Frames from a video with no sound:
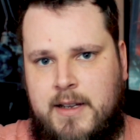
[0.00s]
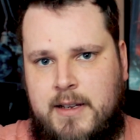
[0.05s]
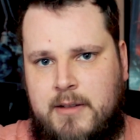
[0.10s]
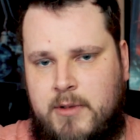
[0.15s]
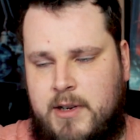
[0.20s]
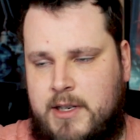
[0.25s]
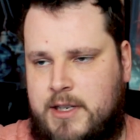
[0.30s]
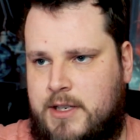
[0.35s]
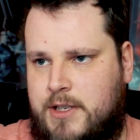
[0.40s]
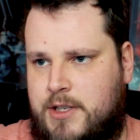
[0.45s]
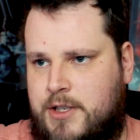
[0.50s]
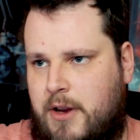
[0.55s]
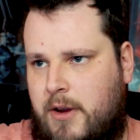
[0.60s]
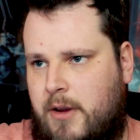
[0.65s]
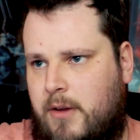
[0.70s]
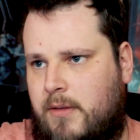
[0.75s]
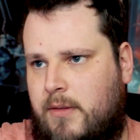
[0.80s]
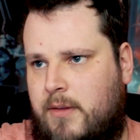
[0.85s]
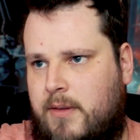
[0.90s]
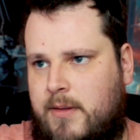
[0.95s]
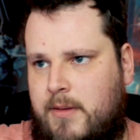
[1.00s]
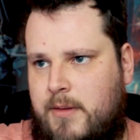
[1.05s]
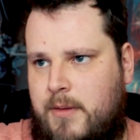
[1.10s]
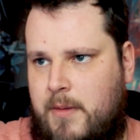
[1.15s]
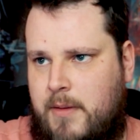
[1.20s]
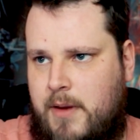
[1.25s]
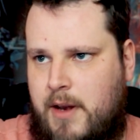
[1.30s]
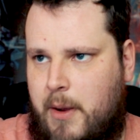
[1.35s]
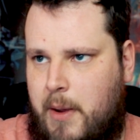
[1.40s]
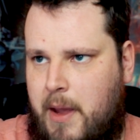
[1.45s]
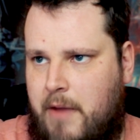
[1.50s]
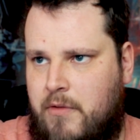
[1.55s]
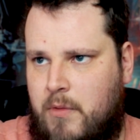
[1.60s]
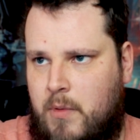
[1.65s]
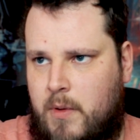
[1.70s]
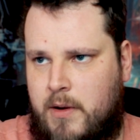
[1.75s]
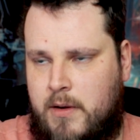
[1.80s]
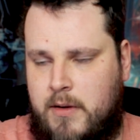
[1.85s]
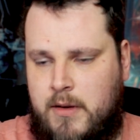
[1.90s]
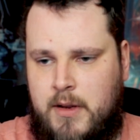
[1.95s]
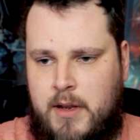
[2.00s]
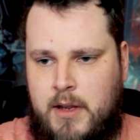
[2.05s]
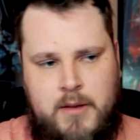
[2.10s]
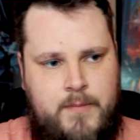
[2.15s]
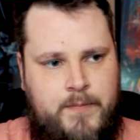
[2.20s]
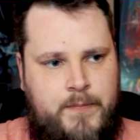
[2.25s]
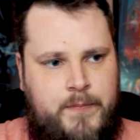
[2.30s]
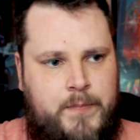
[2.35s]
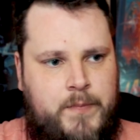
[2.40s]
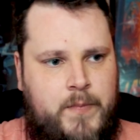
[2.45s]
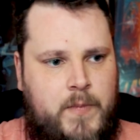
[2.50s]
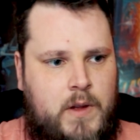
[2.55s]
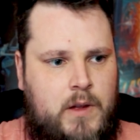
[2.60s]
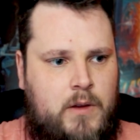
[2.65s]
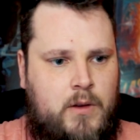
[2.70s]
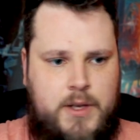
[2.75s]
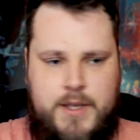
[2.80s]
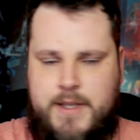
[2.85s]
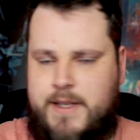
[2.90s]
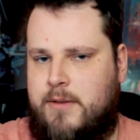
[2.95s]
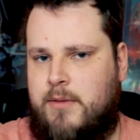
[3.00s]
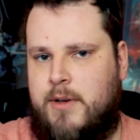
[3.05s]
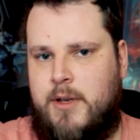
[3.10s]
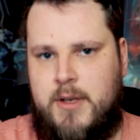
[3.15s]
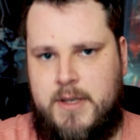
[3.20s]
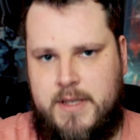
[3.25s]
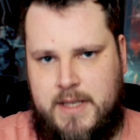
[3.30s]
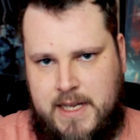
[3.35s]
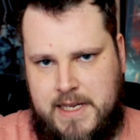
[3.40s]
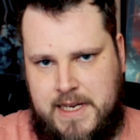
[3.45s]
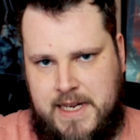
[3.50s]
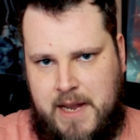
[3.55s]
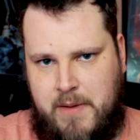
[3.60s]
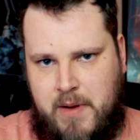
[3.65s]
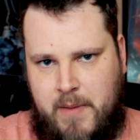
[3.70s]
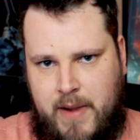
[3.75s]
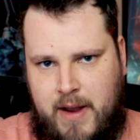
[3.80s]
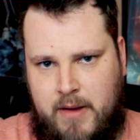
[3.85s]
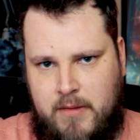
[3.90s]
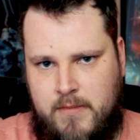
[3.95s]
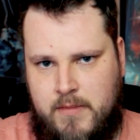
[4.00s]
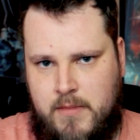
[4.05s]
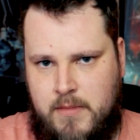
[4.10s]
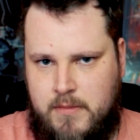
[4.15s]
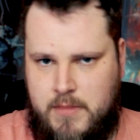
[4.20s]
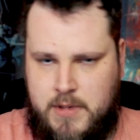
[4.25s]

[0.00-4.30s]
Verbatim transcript: which is shown to, you know, everyone, you're still losing the same amount.